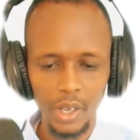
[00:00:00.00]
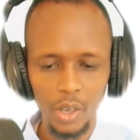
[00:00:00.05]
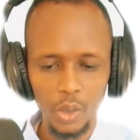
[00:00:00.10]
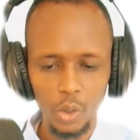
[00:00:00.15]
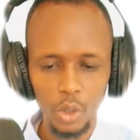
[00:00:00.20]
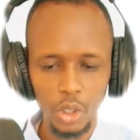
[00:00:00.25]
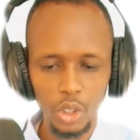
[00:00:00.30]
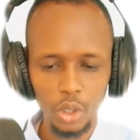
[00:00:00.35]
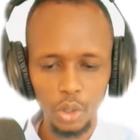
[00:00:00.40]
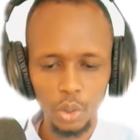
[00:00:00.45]

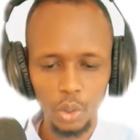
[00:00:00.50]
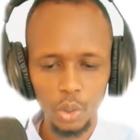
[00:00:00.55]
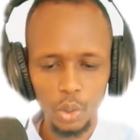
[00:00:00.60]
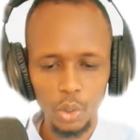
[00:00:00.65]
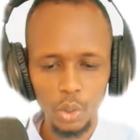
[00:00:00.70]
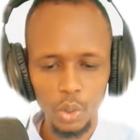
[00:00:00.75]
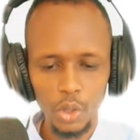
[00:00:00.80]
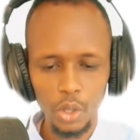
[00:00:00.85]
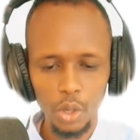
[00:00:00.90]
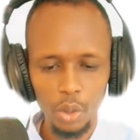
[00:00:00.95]
Question
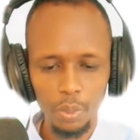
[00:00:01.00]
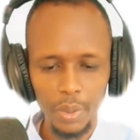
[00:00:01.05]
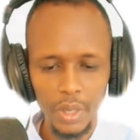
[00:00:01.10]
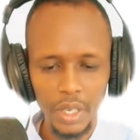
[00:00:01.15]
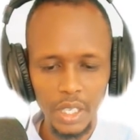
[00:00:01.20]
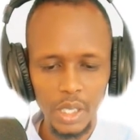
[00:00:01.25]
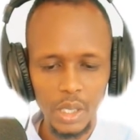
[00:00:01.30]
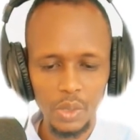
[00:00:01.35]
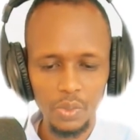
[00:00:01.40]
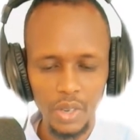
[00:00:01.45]
2, the
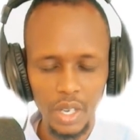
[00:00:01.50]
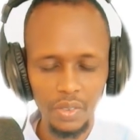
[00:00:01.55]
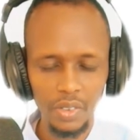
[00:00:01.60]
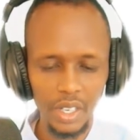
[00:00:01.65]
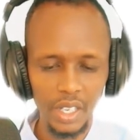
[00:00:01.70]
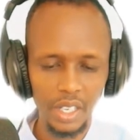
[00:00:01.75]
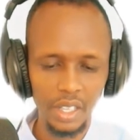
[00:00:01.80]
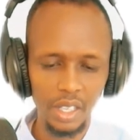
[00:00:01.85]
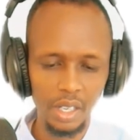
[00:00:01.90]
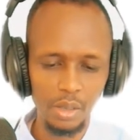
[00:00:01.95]
opening is
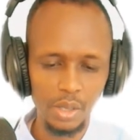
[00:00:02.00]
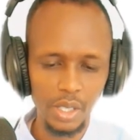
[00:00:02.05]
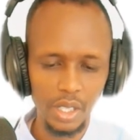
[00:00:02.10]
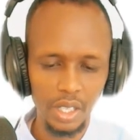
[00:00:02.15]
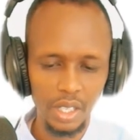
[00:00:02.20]
500,000.